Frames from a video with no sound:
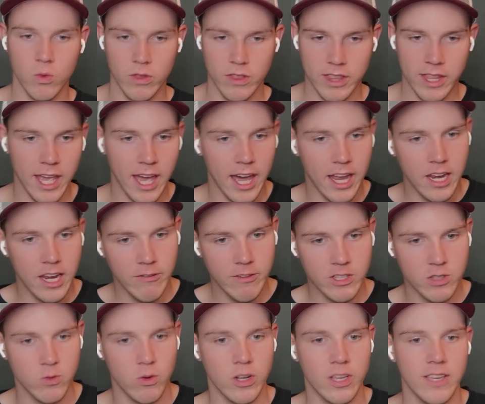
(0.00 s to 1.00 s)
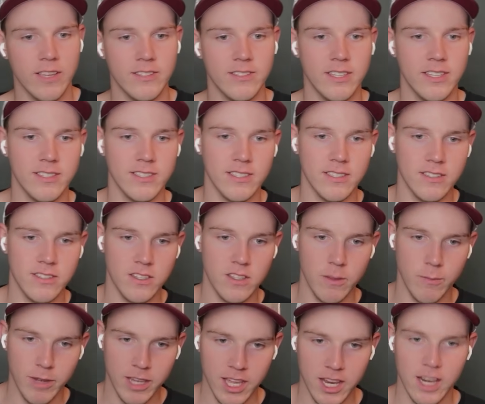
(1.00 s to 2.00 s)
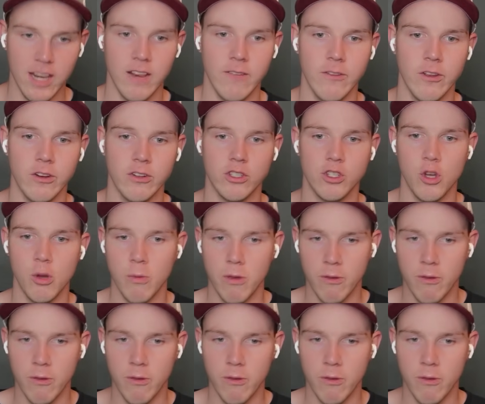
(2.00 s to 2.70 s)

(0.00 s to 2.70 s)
the end of his rookie season to the beginning of year 2